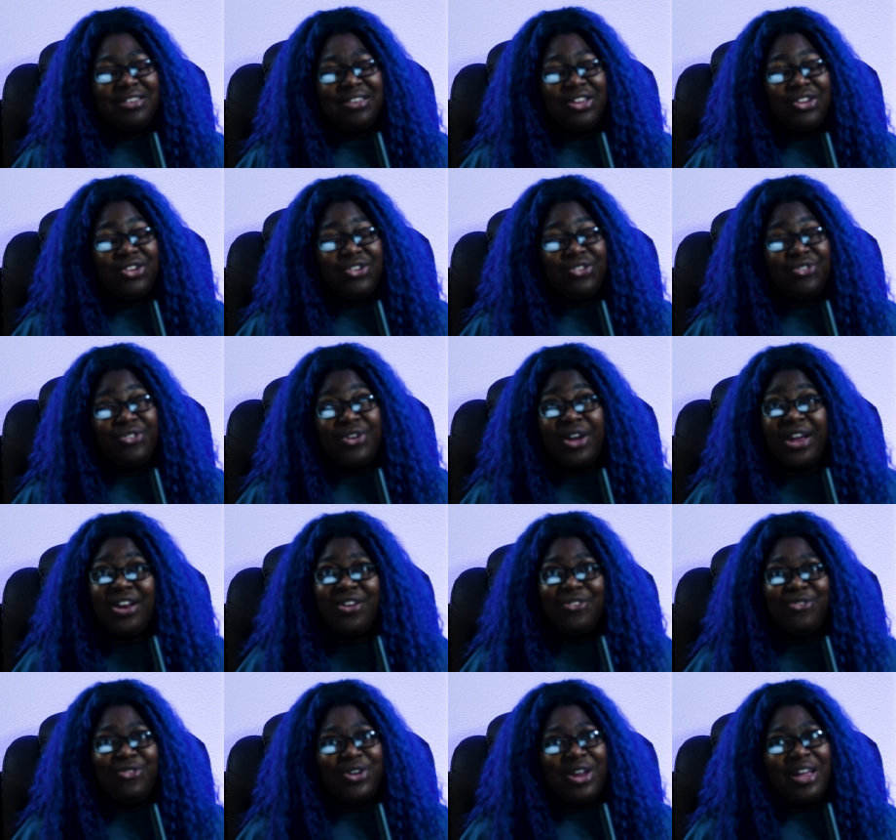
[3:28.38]
creative
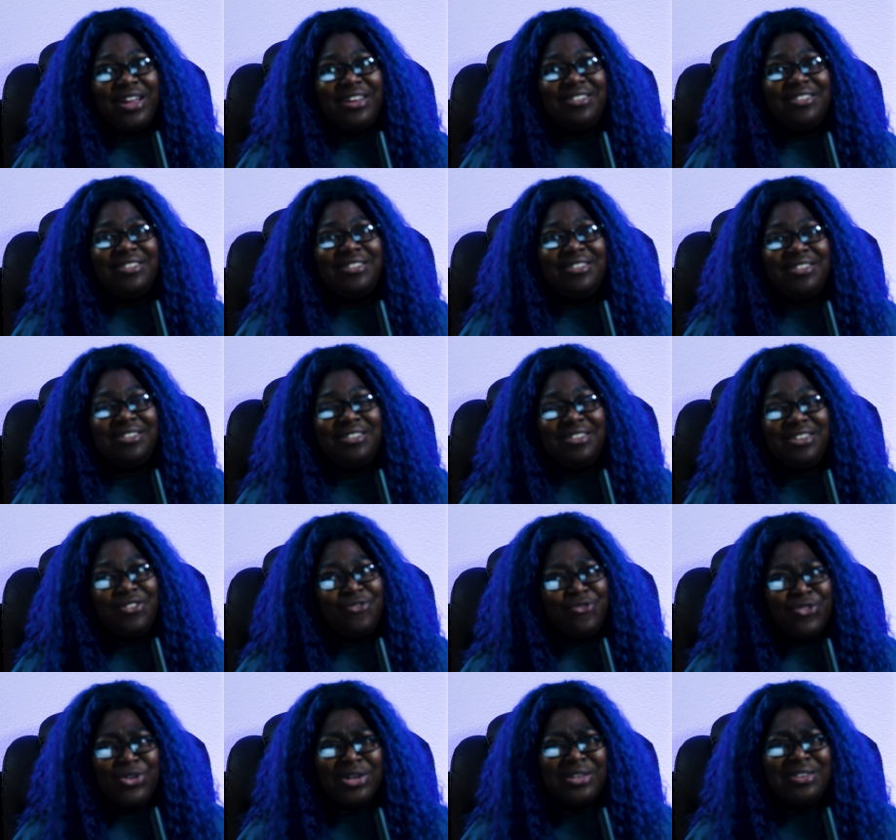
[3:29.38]
license
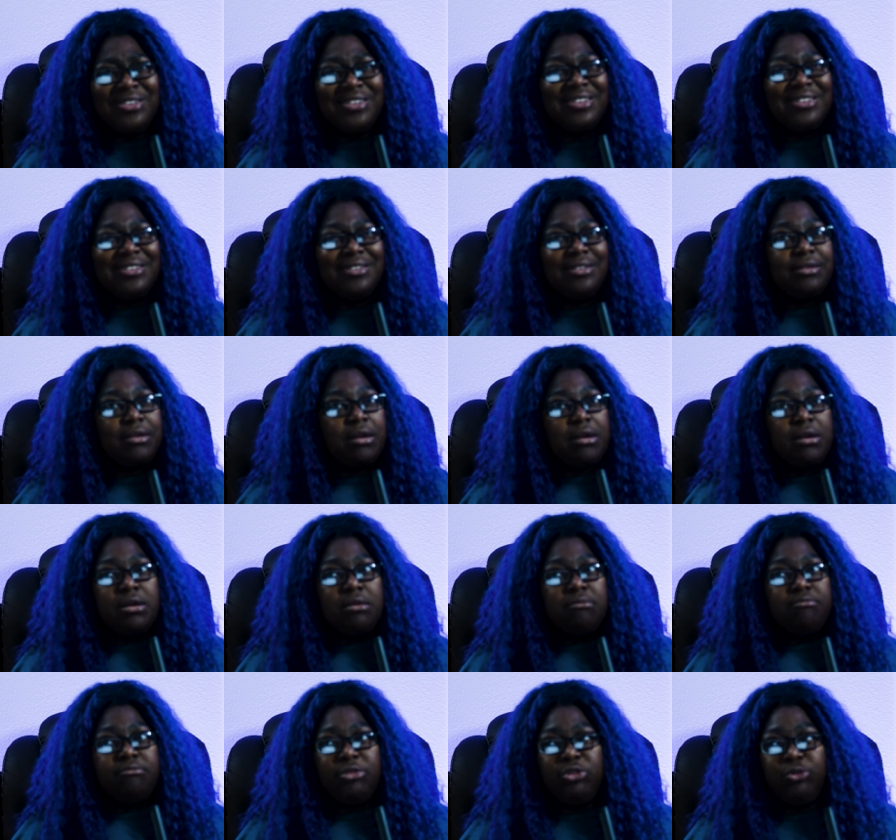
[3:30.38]
differences
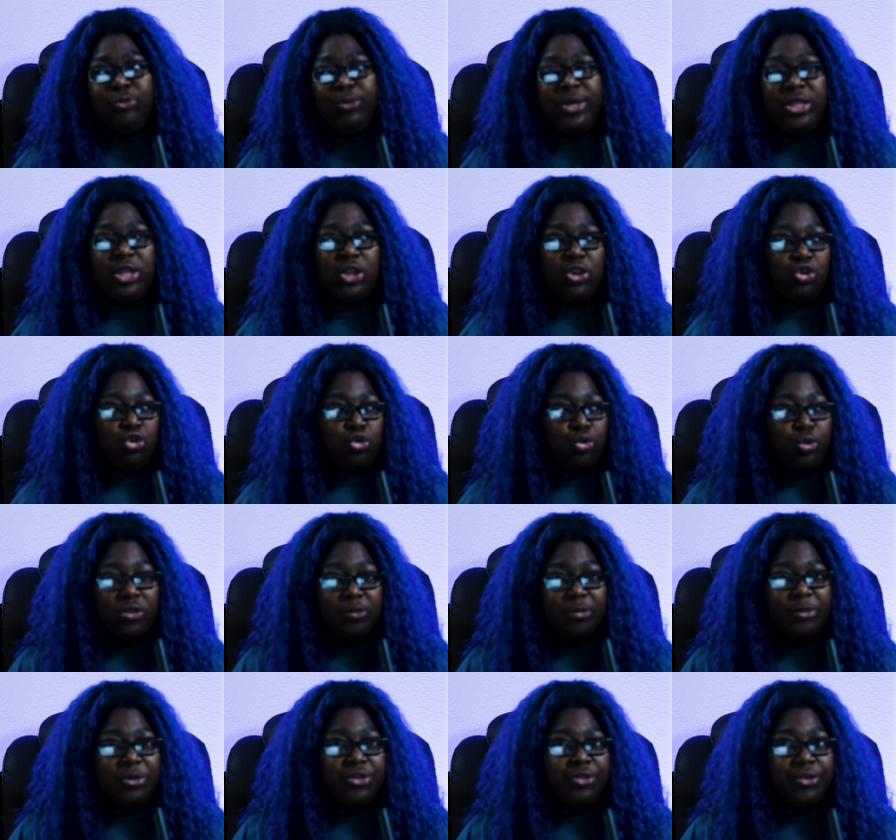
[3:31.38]
between the source
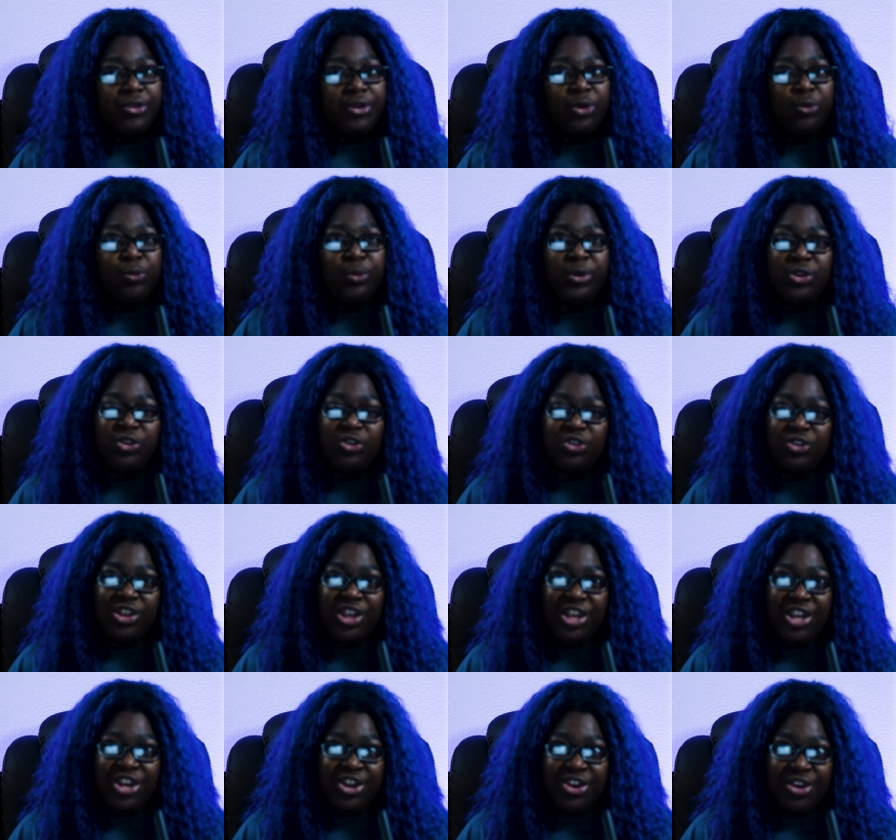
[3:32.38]
material, which is the
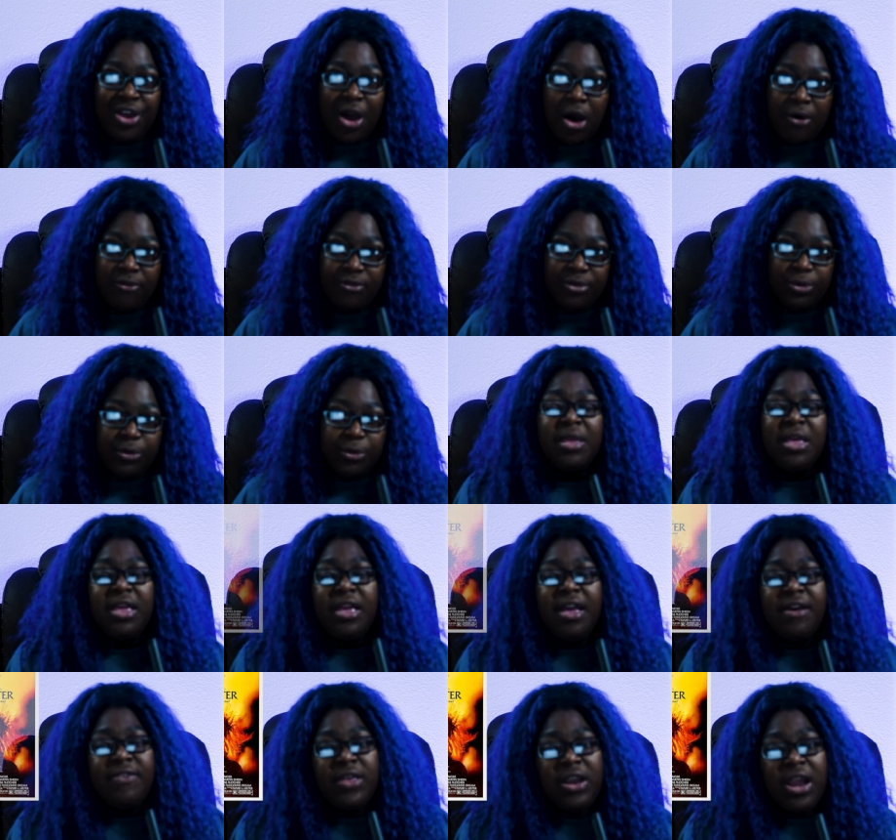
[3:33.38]
novel. In the
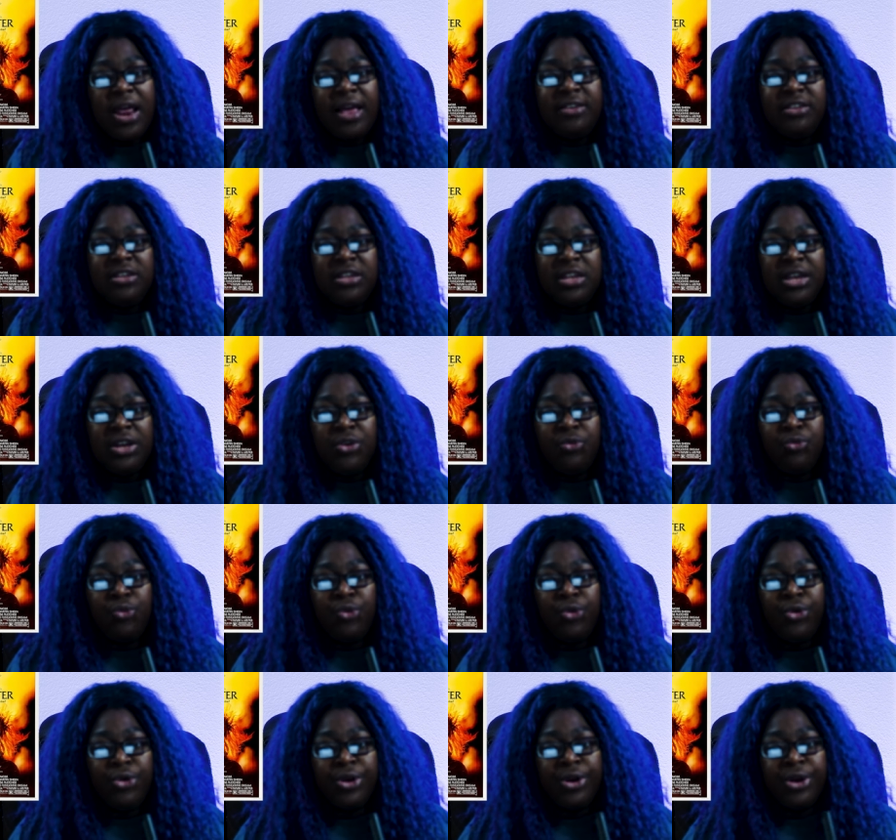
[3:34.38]

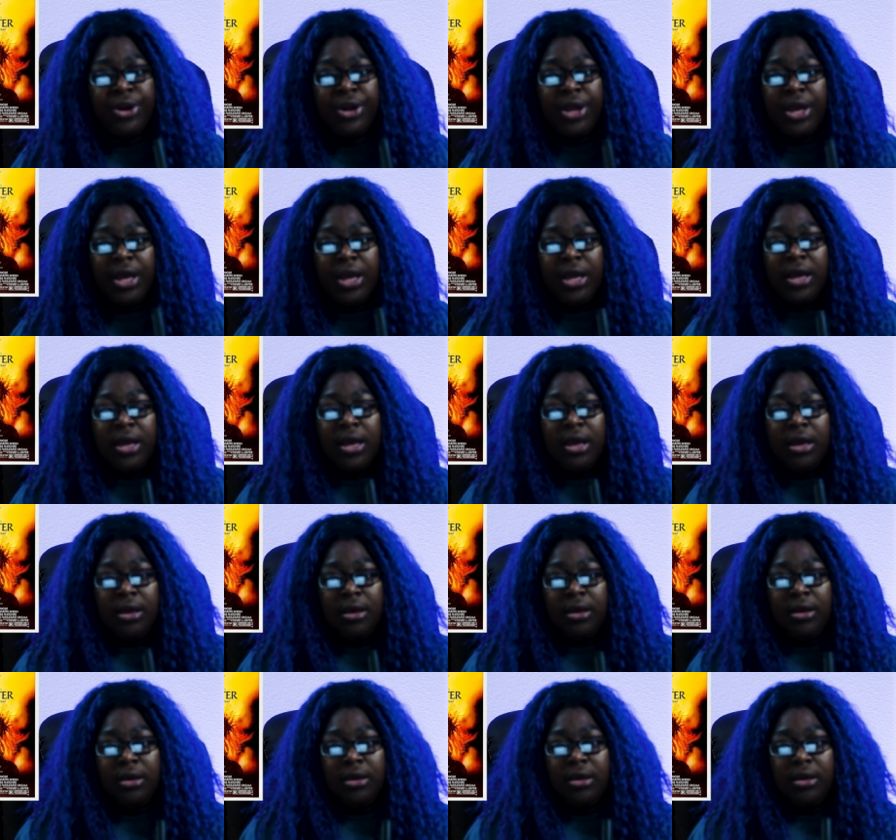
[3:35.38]
1984
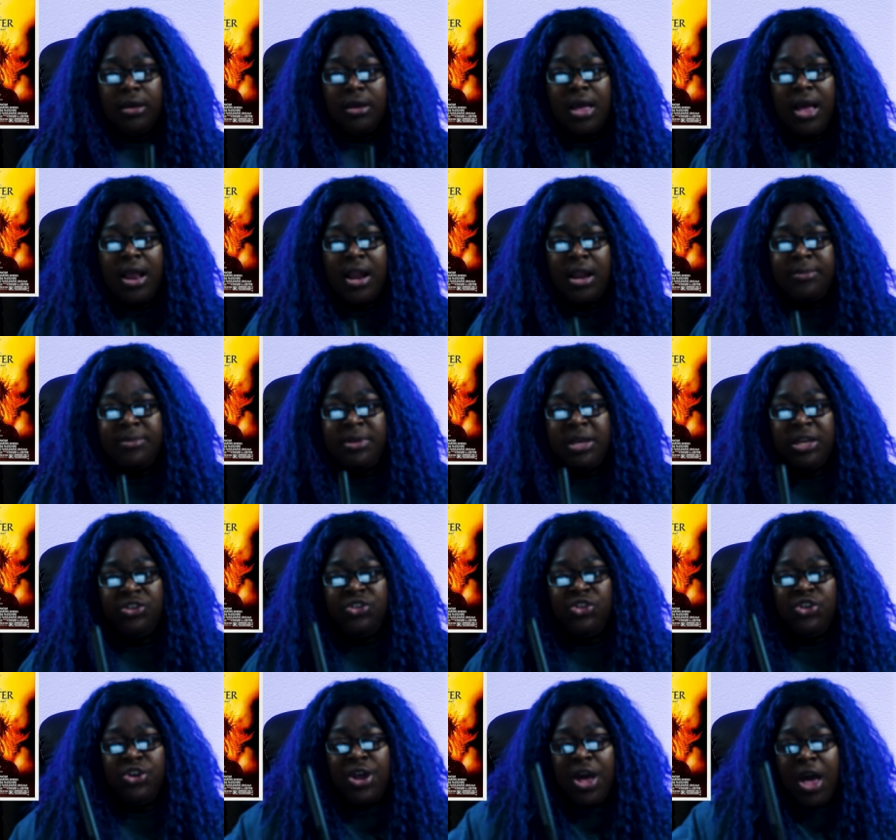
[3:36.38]
adaptation
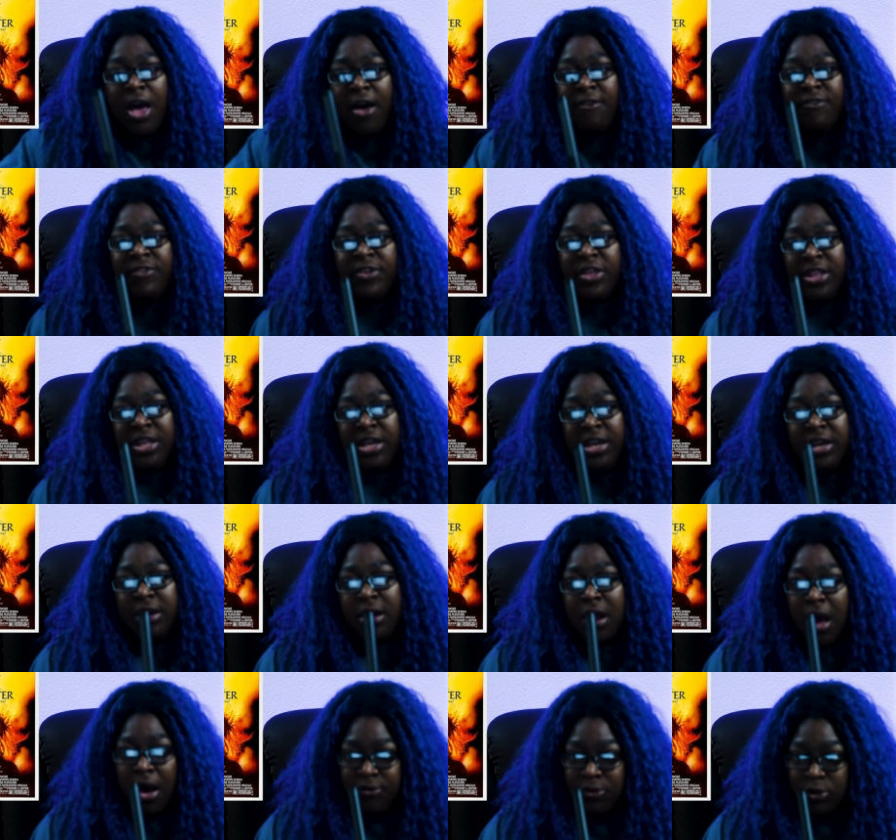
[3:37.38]
of the
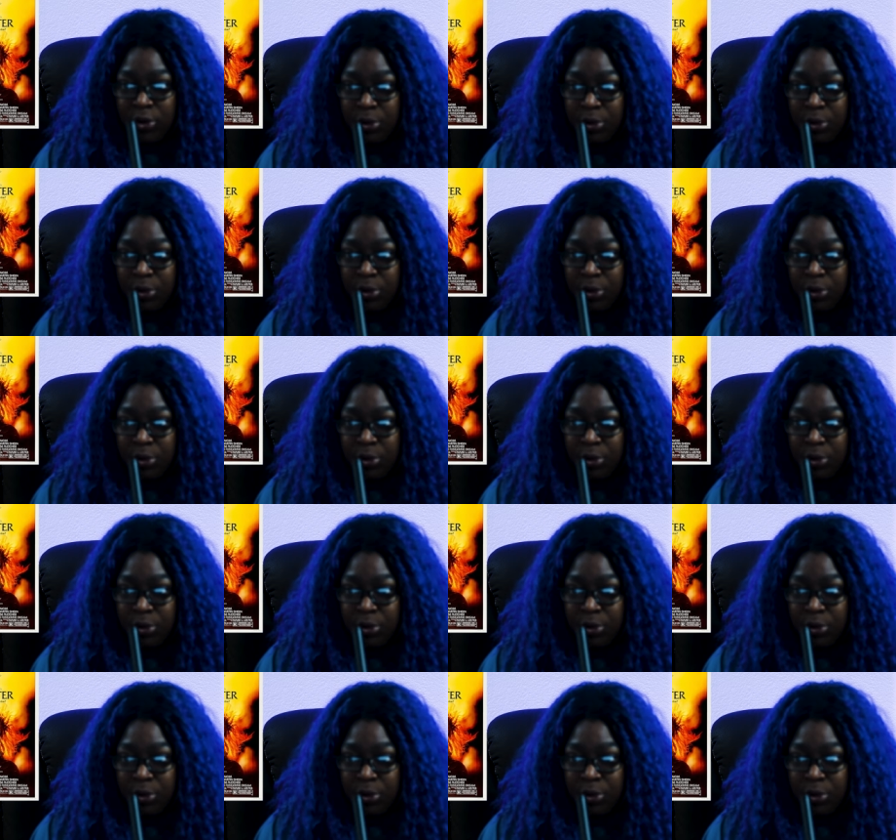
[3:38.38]
novel,